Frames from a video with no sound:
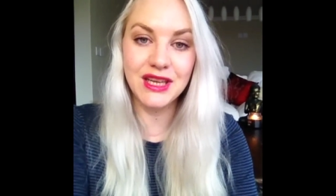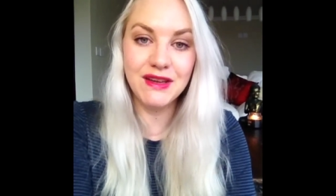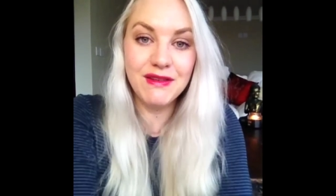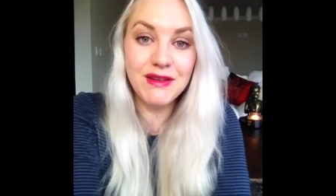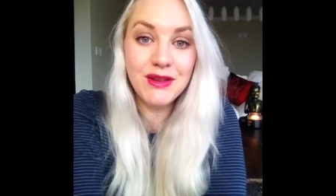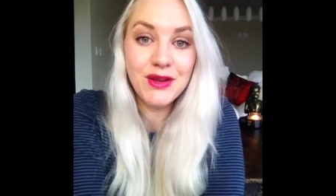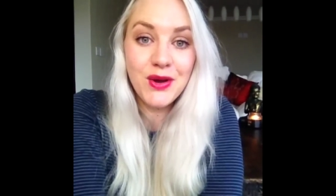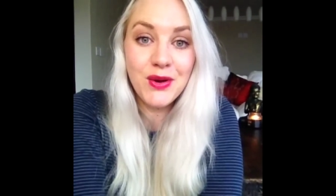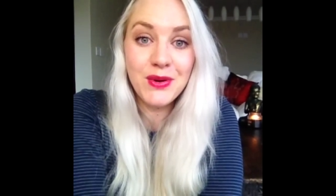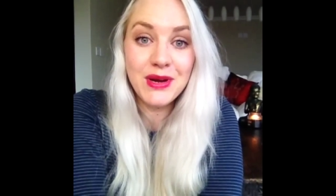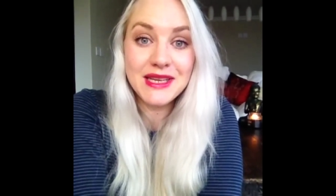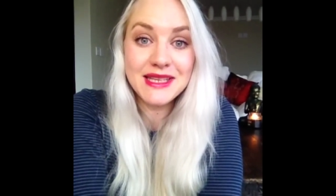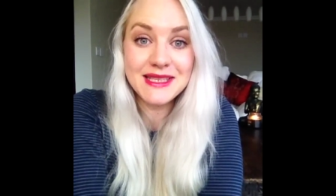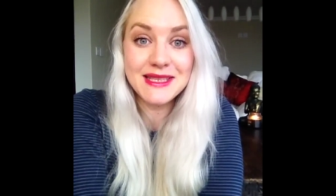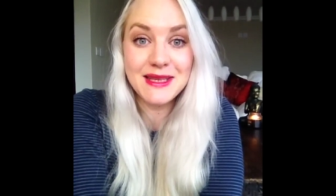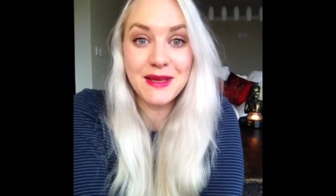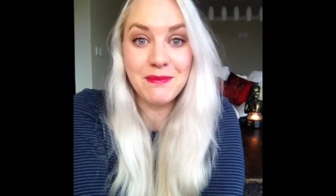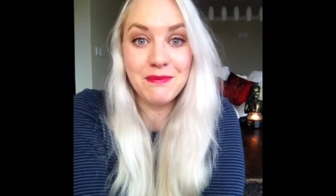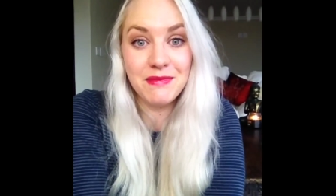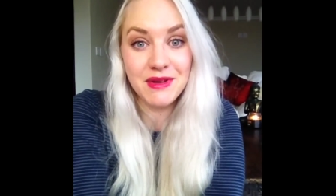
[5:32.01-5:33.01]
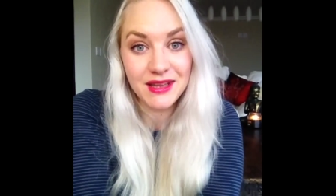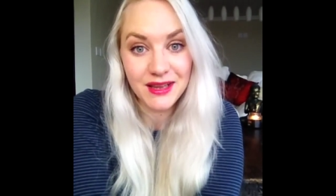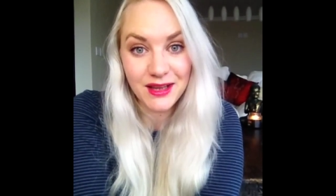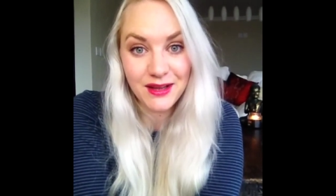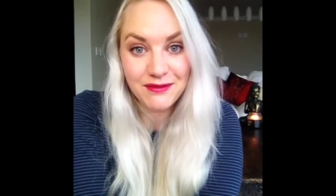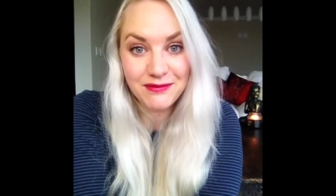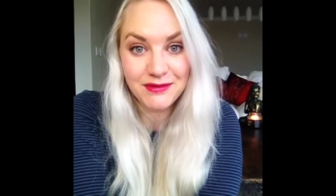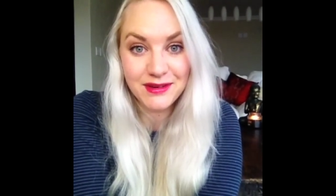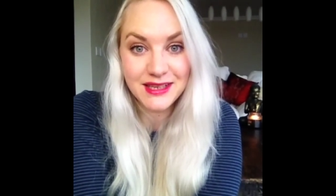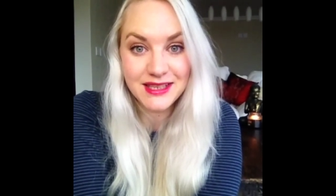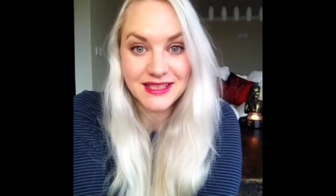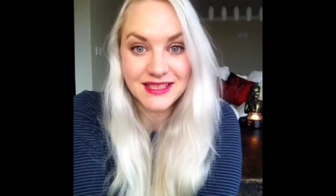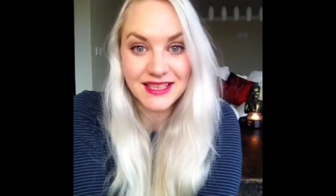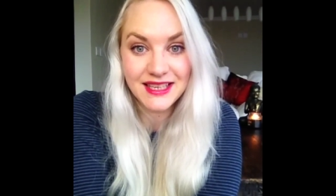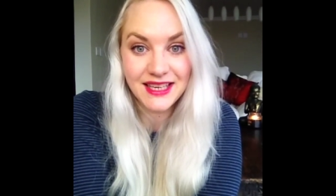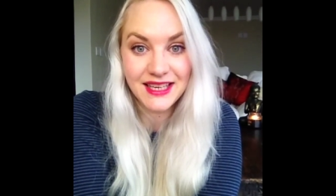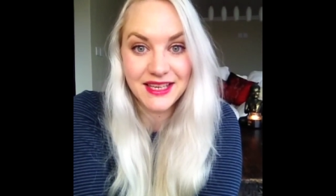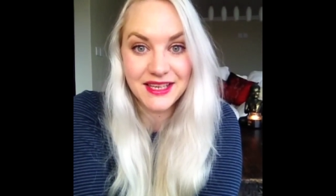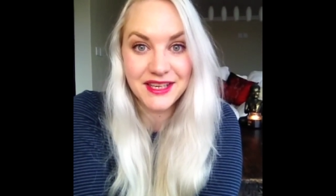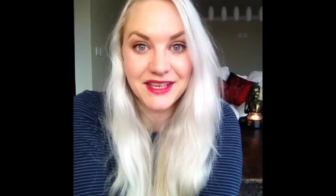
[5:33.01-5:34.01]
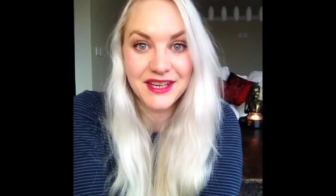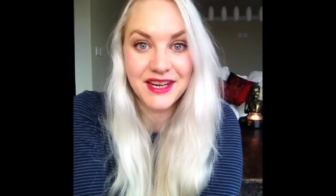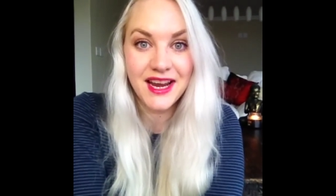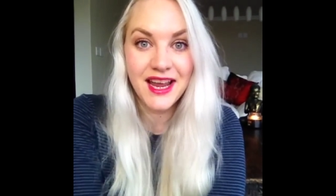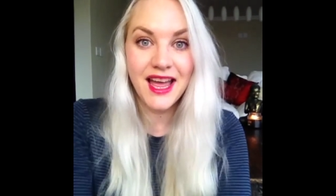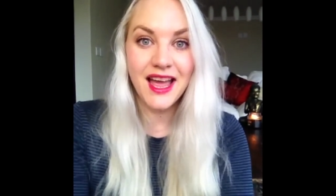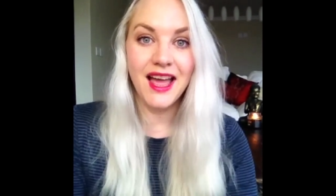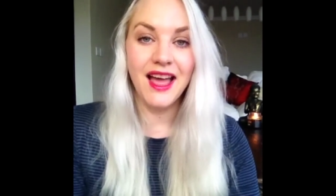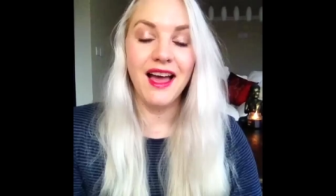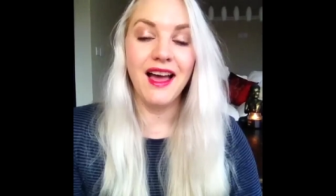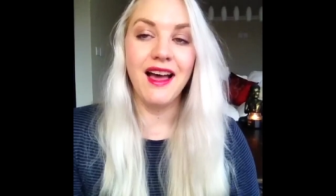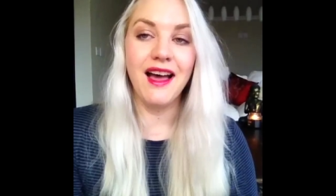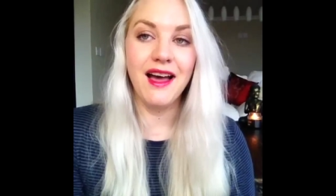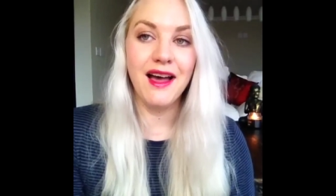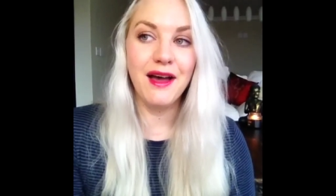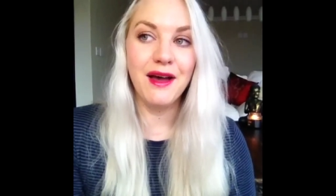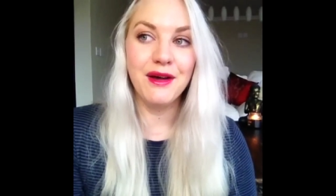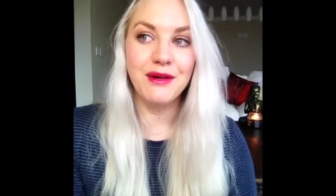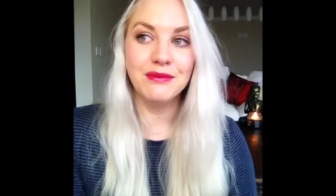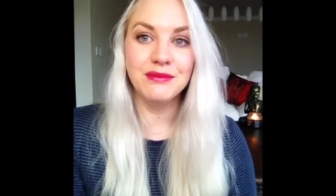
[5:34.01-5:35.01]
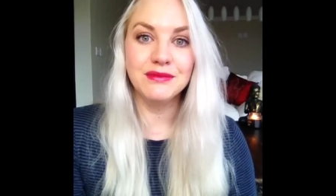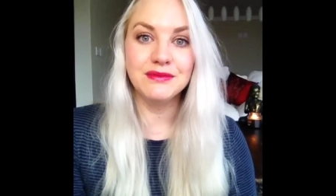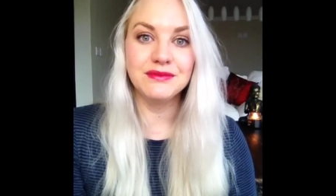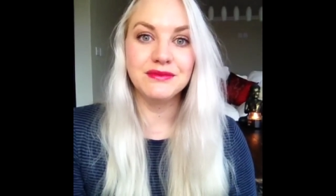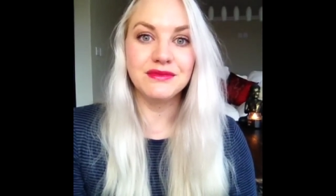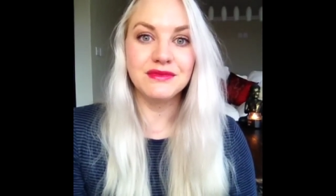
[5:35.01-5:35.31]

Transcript: Even though it's the middle of winter here, I